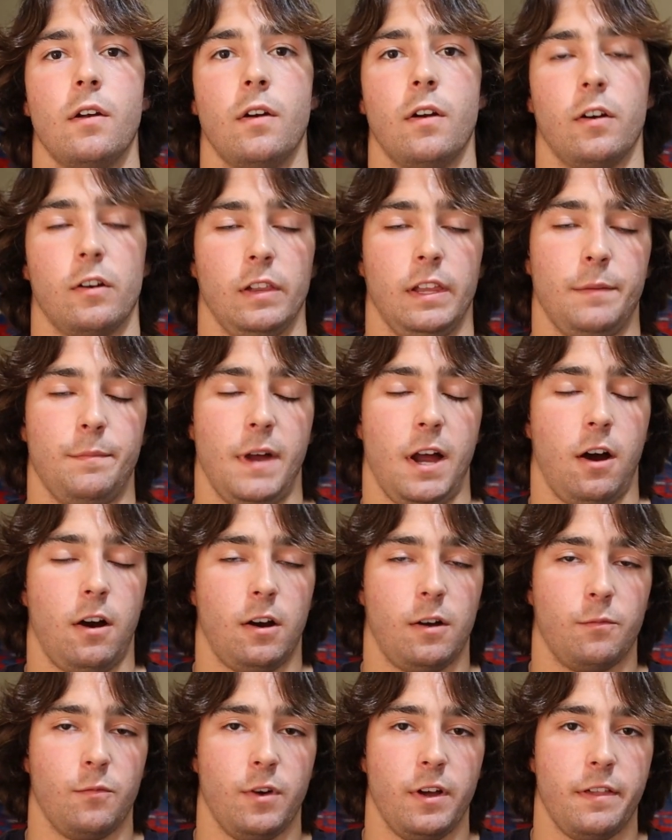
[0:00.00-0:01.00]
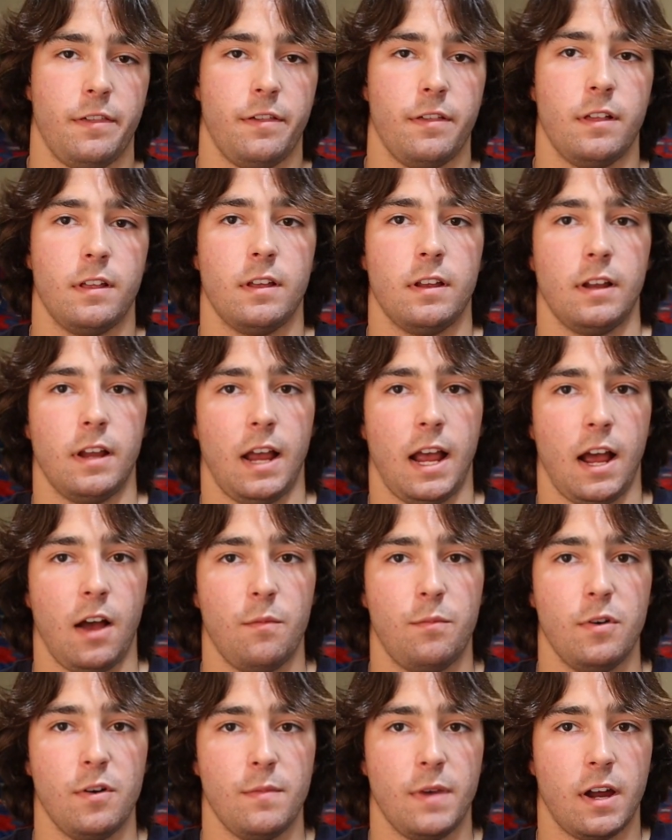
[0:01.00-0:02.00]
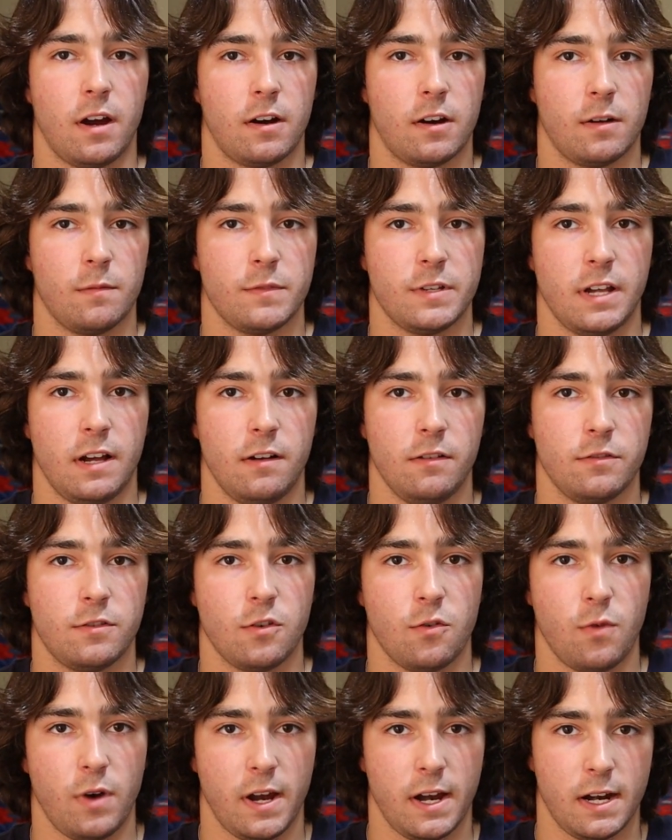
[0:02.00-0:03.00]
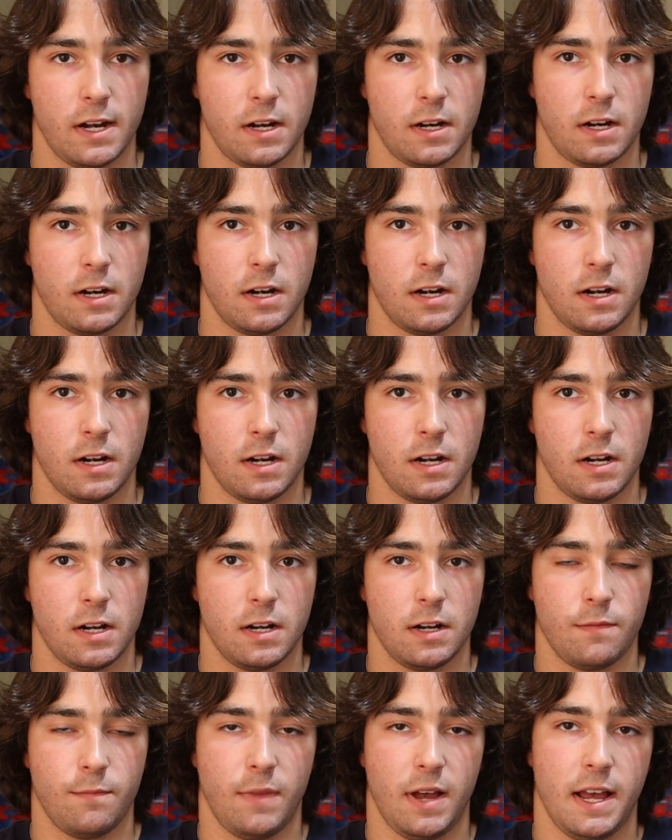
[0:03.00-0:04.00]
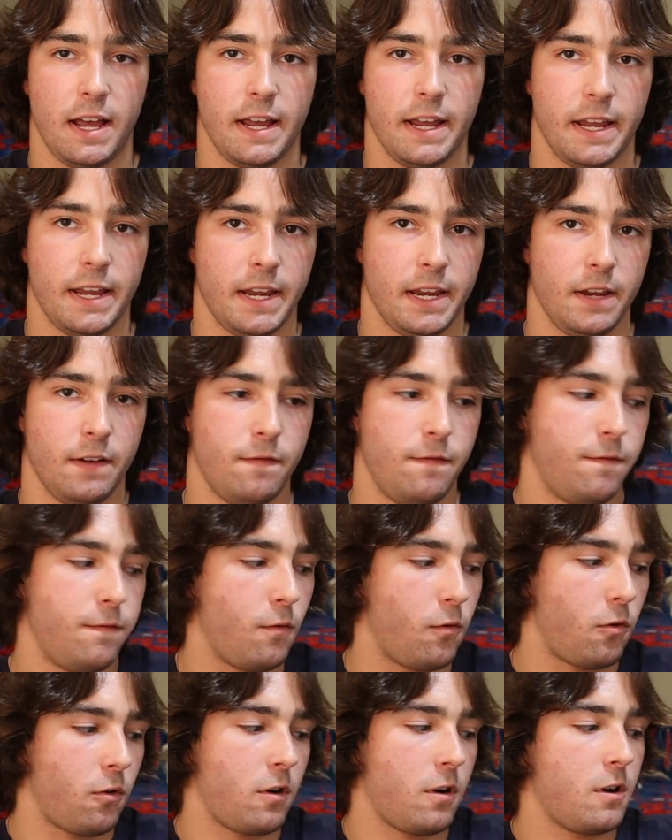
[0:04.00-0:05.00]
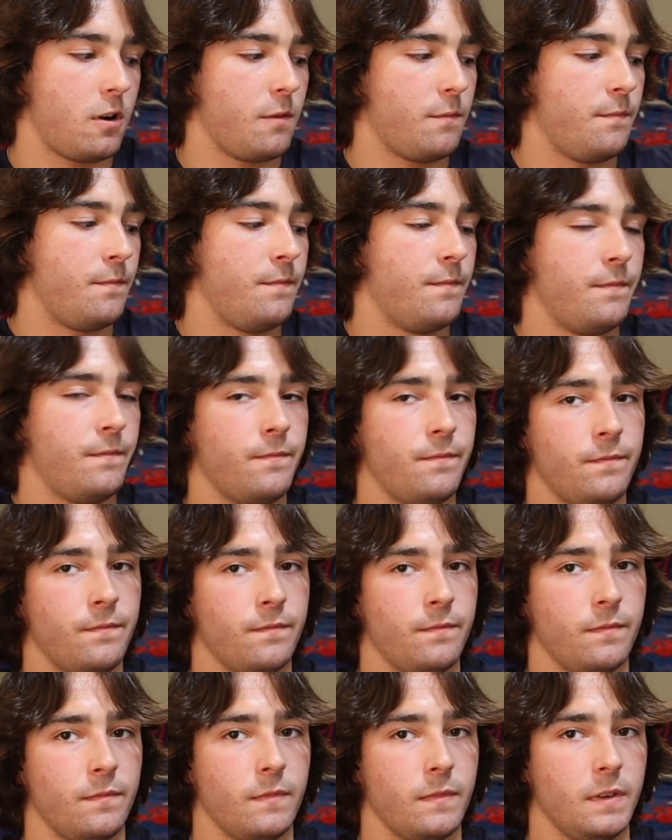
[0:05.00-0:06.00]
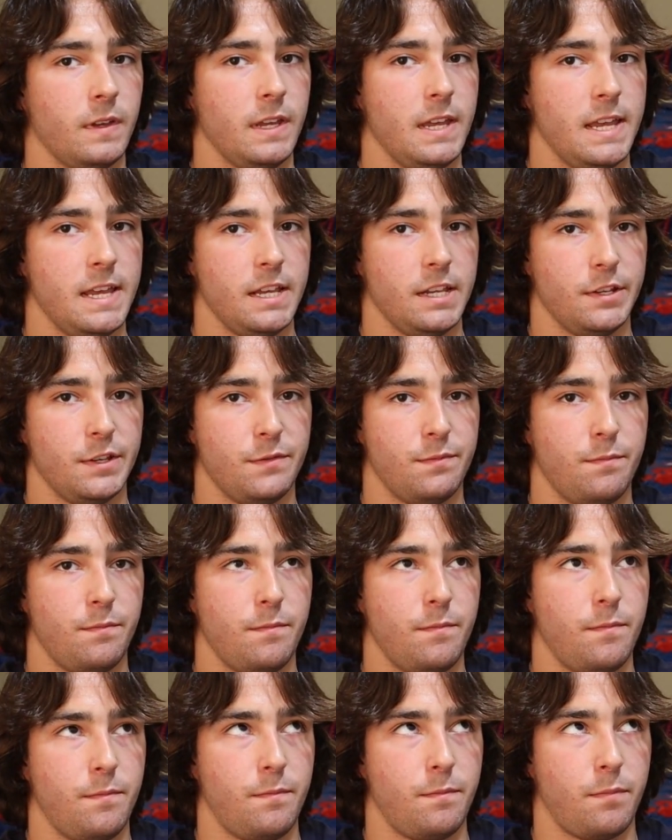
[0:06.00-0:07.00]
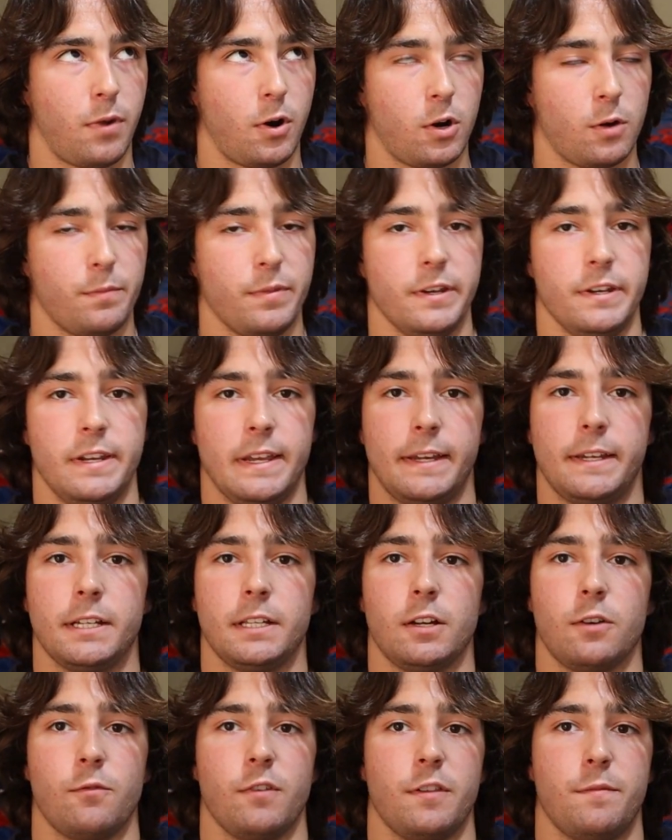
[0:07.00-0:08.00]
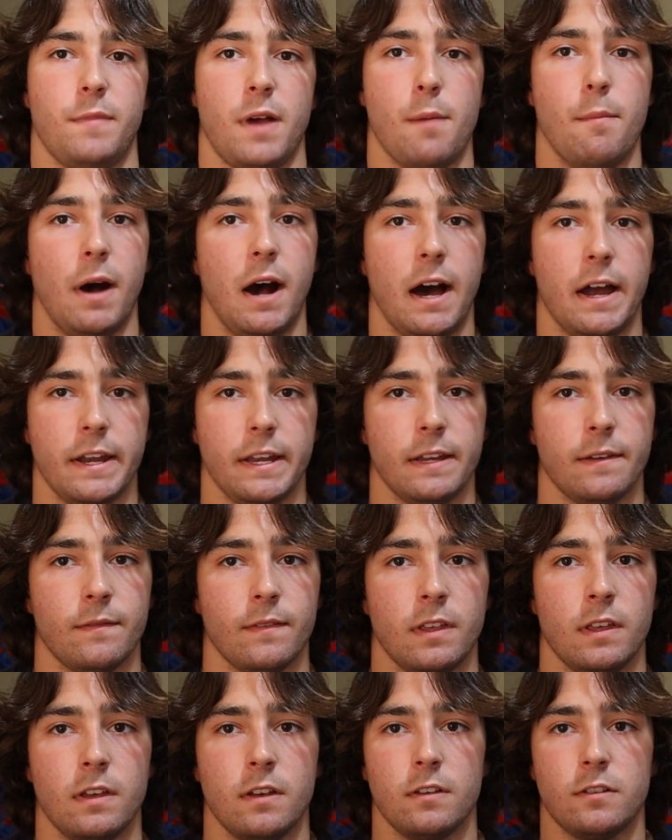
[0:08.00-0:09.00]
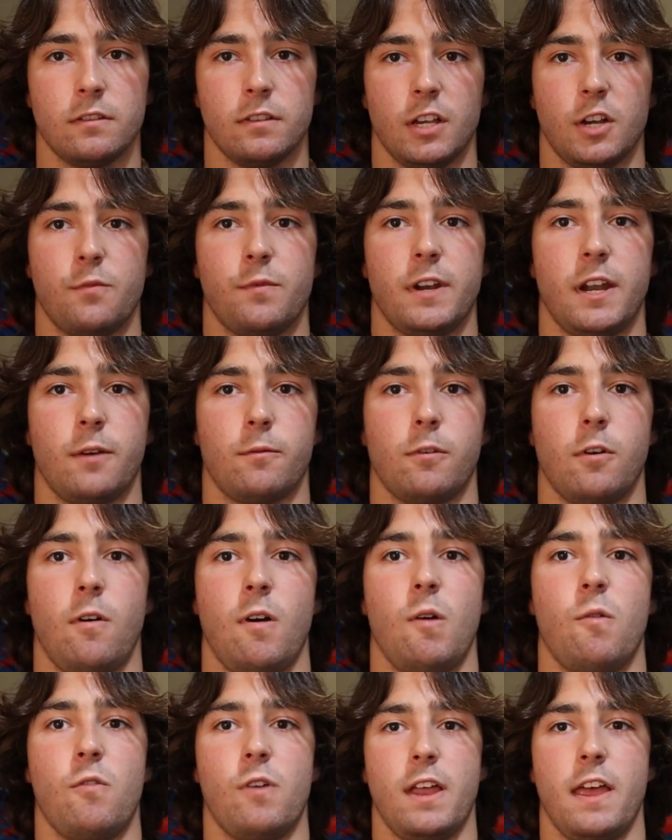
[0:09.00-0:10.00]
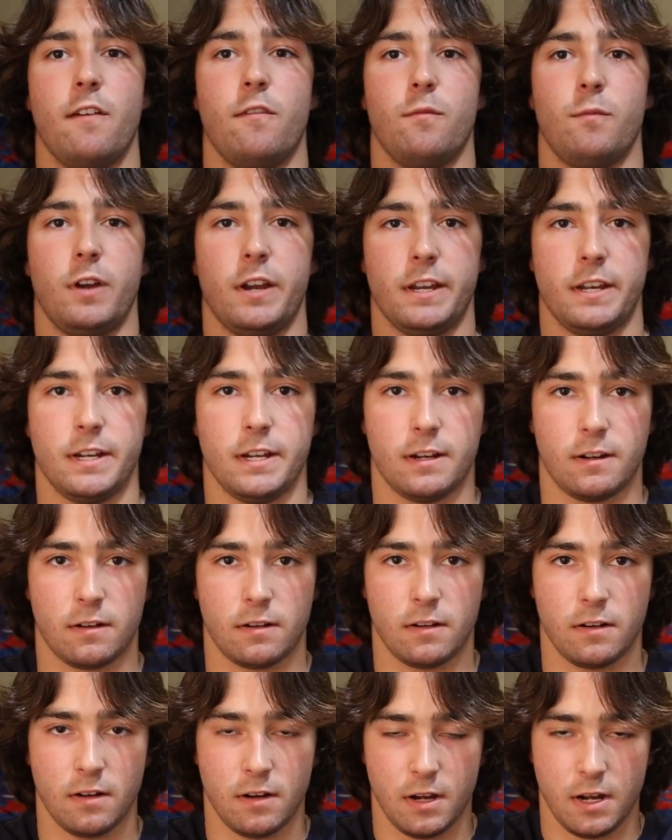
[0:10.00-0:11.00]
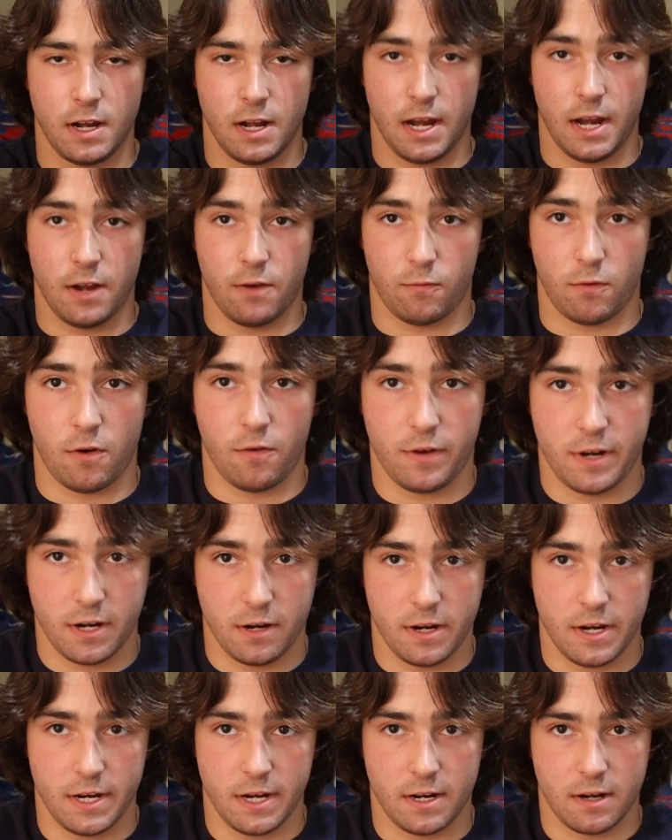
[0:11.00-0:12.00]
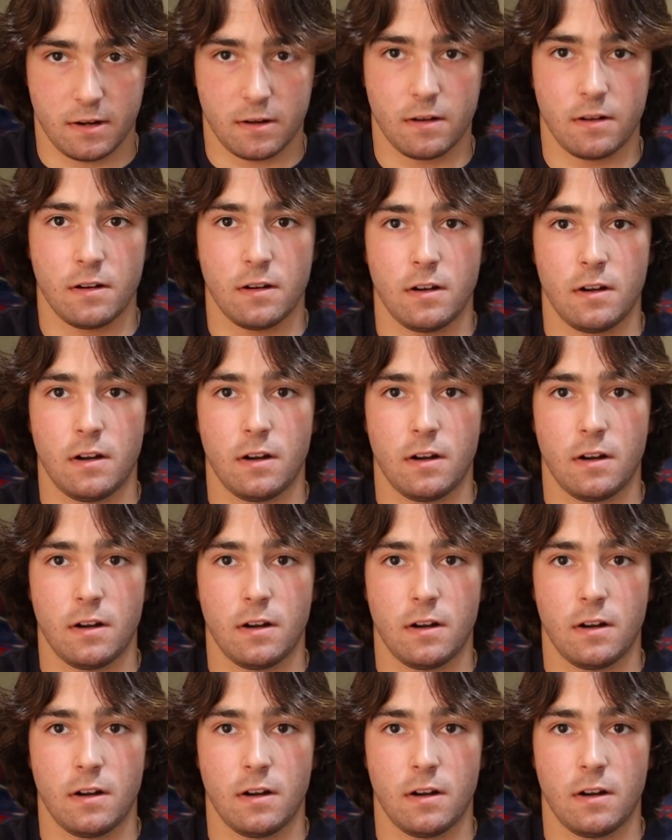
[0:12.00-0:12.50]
Or like my arm width. I'll put my arms out to where my forearm is perpendicular with my body. So like when I row, I won't have them right here and row here to here.